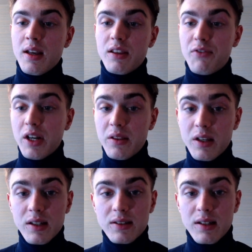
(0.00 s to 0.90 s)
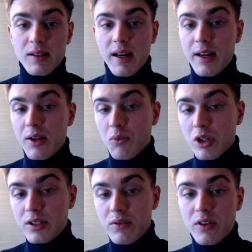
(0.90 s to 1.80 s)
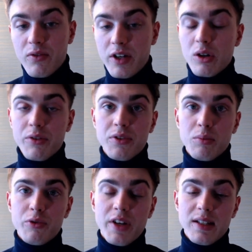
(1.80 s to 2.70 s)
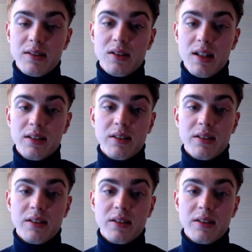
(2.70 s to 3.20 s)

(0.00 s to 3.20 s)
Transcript: The funny thing is that I was even aware of the move knight c6,